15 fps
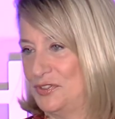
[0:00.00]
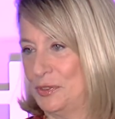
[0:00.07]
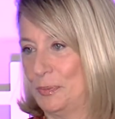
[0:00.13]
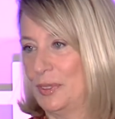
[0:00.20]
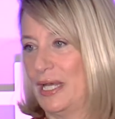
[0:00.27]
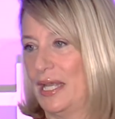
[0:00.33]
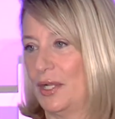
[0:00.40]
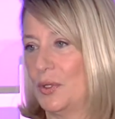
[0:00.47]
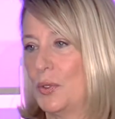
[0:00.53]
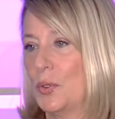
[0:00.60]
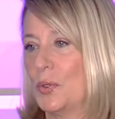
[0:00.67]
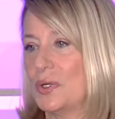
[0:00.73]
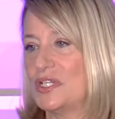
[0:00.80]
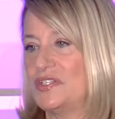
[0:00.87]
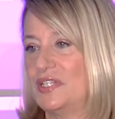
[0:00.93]
to plot a
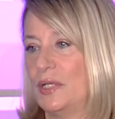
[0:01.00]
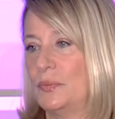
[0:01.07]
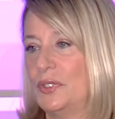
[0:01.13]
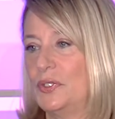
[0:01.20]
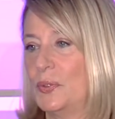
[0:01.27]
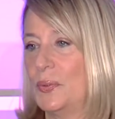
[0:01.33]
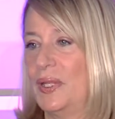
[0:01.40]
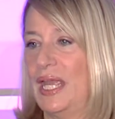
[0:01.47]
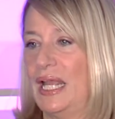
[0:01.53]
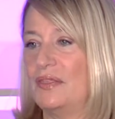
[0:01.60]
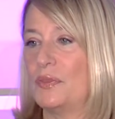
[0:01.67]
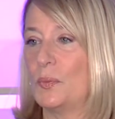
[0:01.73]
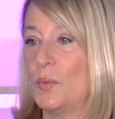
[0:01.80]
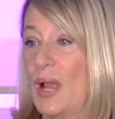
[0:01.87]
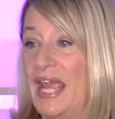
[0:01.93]
course that would
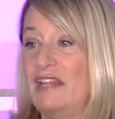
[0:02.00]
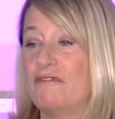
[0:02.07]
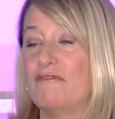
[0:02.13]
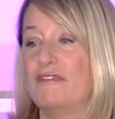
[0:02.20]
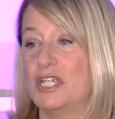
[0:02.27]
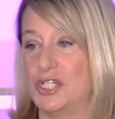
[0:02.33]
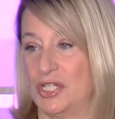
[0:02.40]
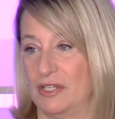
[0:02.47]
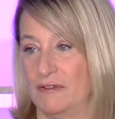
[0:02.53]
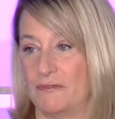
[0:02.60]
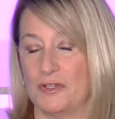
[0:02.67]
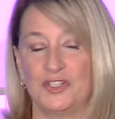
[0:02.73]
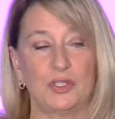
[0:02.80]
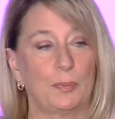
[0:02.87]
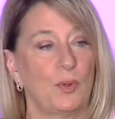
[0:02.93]
create the right vision
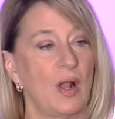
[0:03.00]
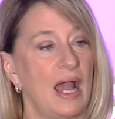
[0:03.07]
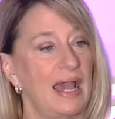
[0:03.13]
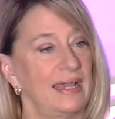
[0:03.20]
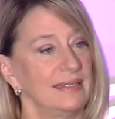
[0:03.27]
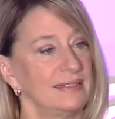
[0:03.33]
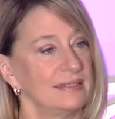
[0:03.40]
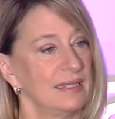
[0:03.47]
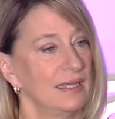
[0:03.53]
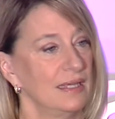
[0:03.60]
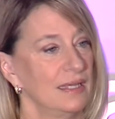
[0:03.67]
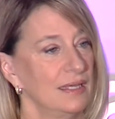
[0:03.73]
for Surprise,